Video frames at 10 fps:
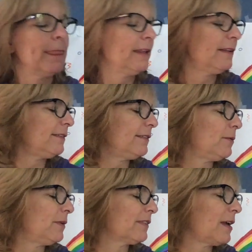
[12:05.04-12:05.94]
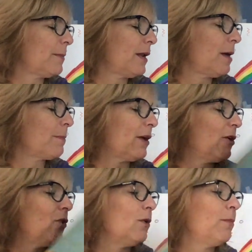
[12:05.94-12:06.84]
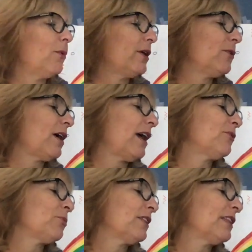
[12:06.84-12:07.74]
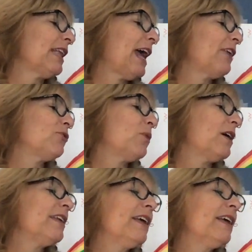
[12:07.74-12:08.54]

Let's see what's coming up. Oh boy, you guys, we're at the last one.